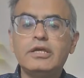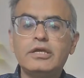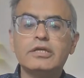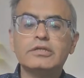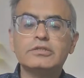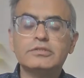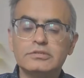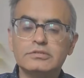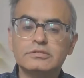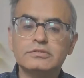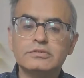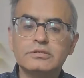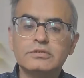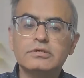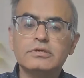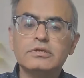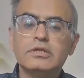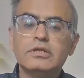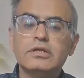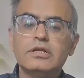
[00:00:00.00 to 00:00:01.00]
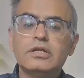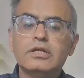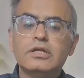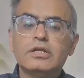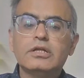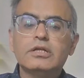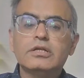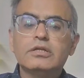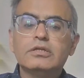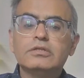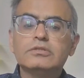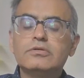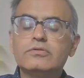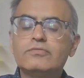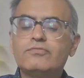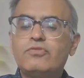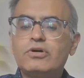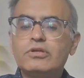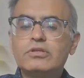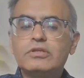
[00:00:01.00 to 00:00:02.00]
cases. So
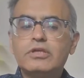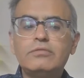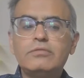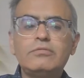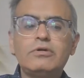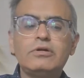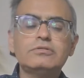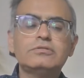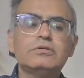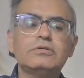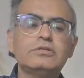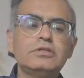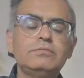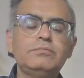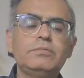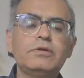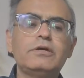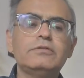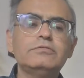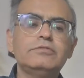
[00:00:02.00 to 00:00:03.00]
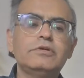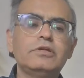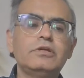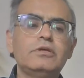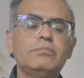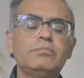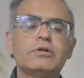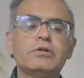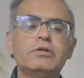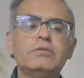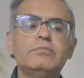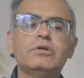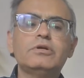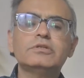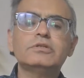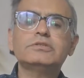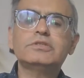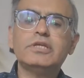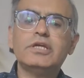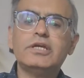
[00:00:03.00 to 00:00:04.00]
for them also, this becomes very important
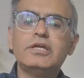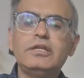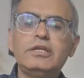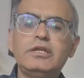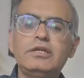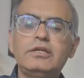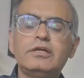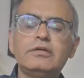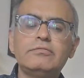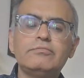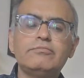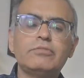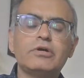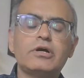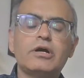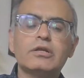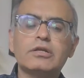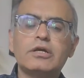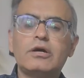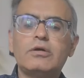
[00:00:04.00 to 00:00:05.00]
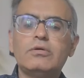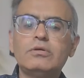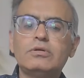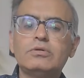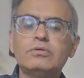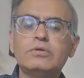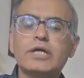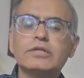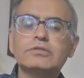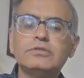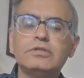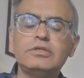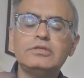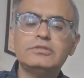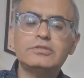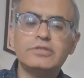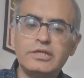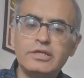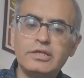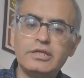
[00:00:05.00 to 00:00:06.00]
because they need a route to actually
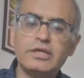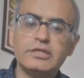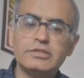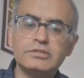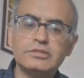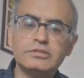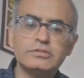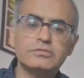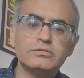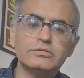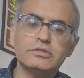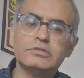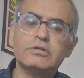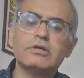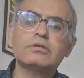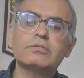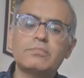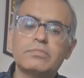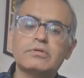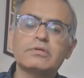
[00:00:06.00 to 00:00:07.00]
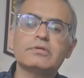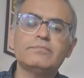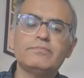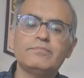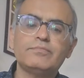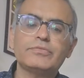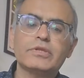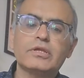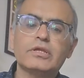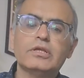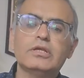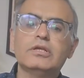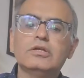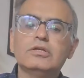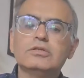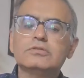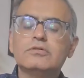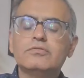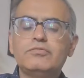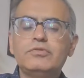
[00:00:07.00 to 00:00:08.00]
send cases to this hospital.
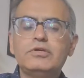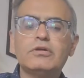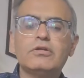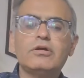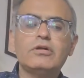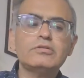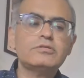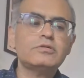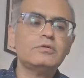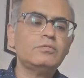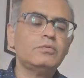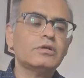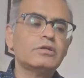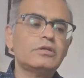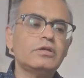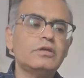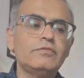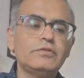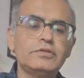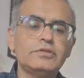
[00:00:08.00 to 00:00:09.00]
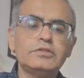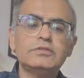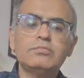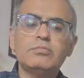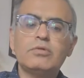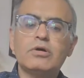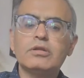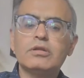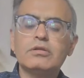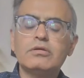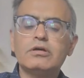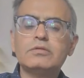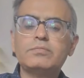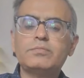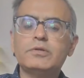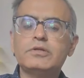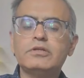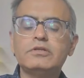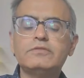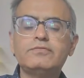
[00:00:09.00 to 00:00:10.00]
So we are also working with the smaller
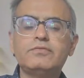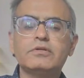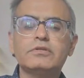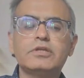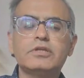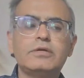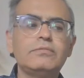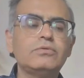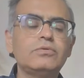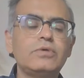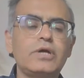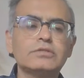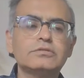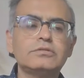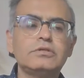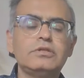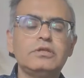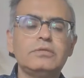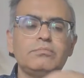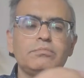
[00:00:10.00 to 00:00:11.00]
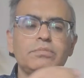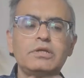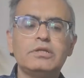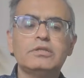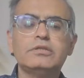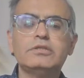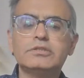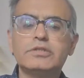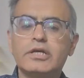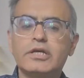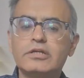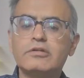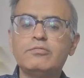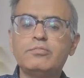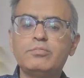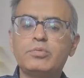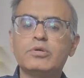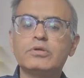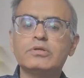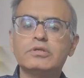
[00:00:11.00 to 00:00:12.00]
hospitals for them to actually build this kind
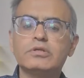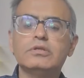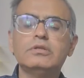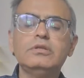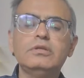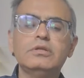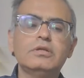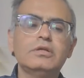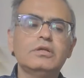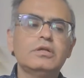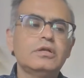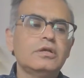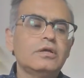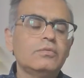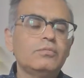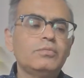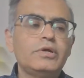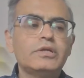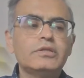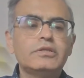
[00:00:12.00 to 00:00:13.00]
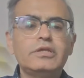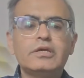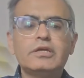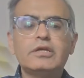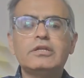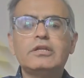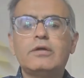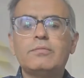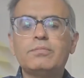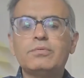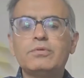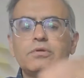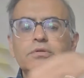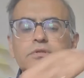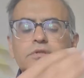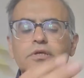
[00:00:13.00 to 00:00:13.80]
of portal where they can upload